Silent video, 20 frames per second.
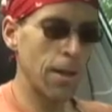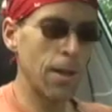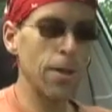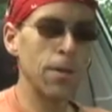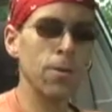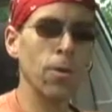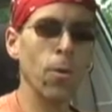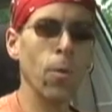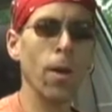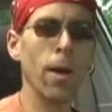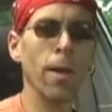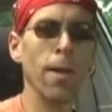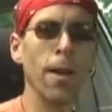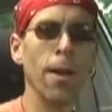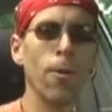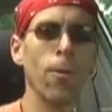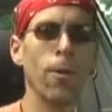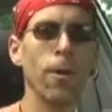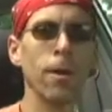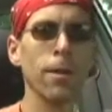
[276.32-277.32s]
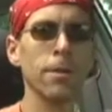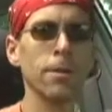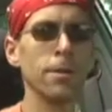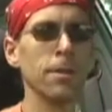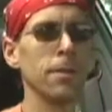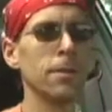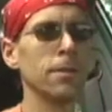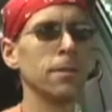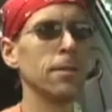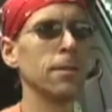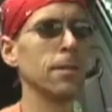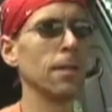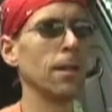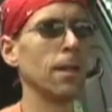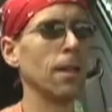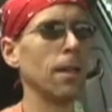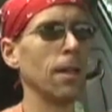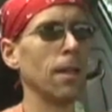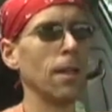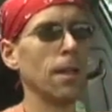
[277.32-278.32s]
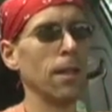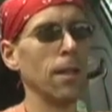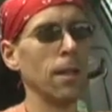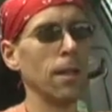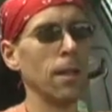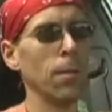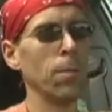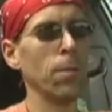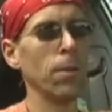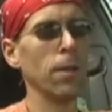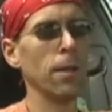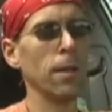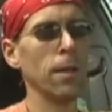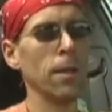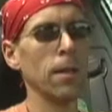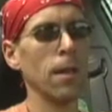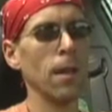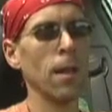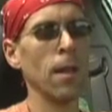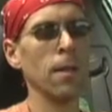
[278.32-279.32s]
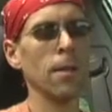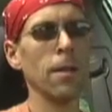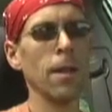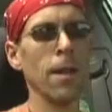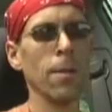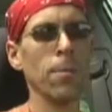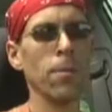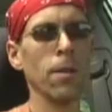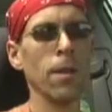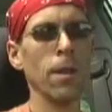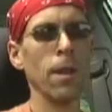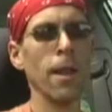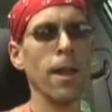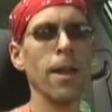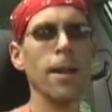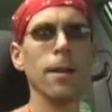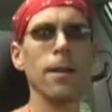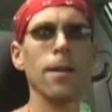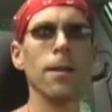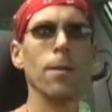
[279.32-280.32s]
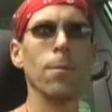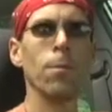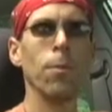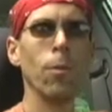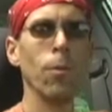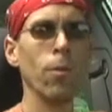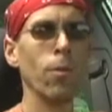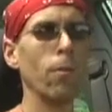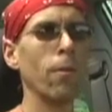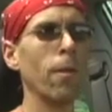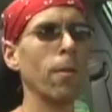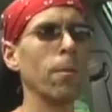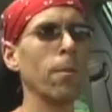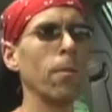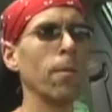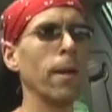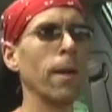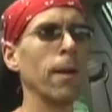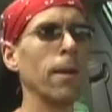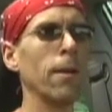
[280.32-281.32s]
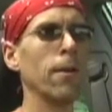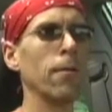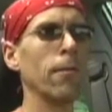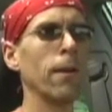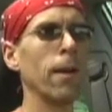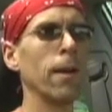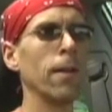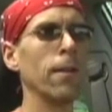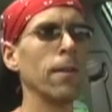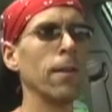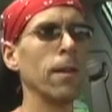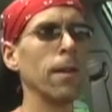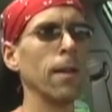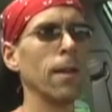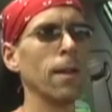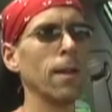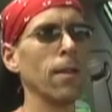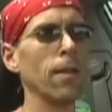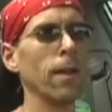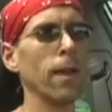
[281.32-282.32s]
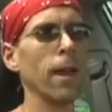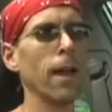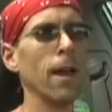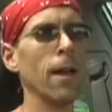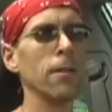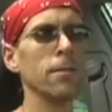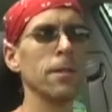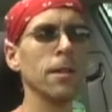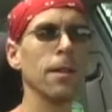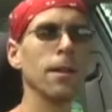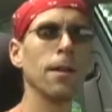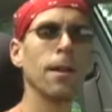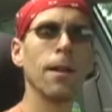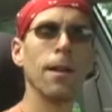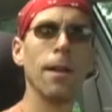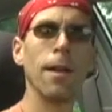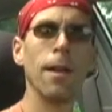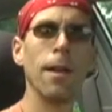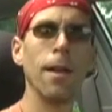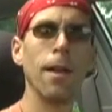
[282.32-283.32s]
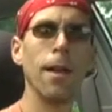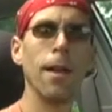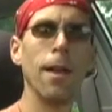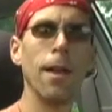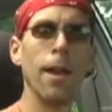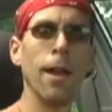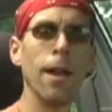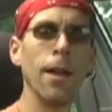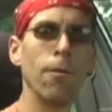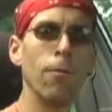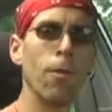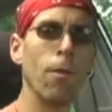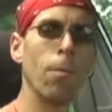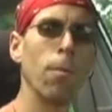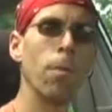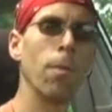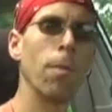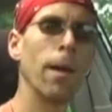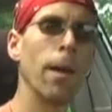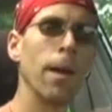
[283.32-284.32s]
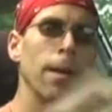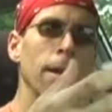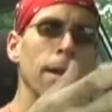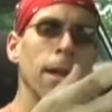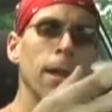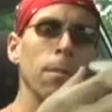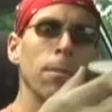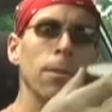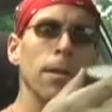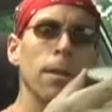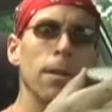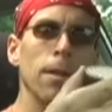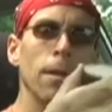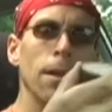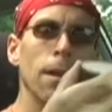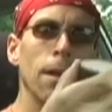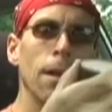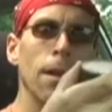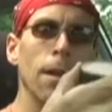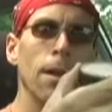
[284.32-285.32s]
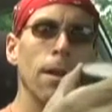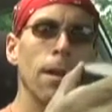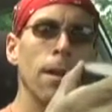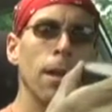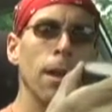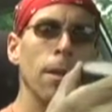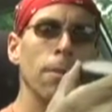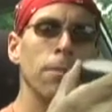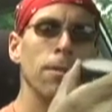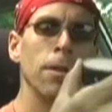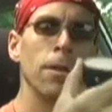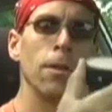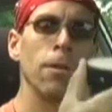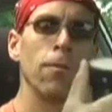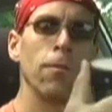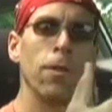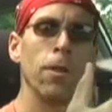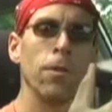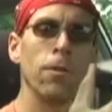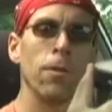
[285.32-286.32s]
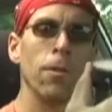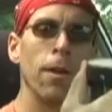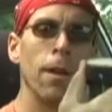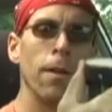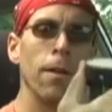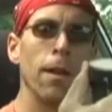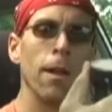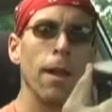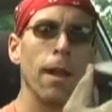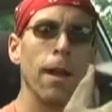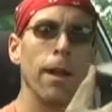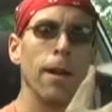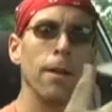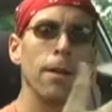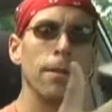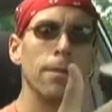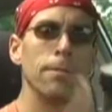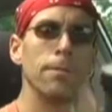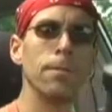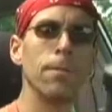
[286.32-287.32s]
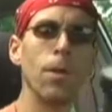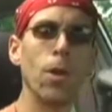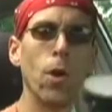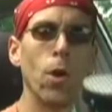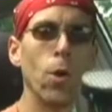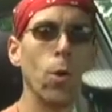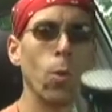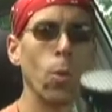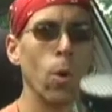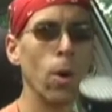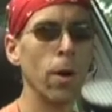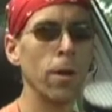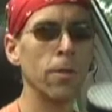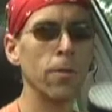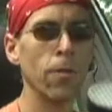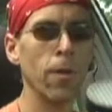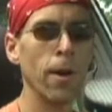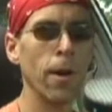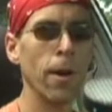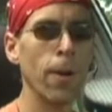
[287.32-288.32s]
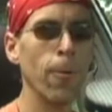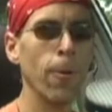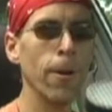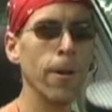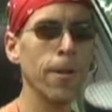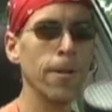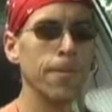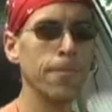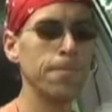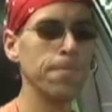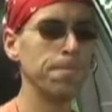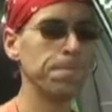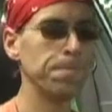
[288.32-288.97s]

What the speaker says: So the way that works is you put it on top of the light, pull the rubber band around the housing, and a rubber band keeps the diffuser on the light. Works very well.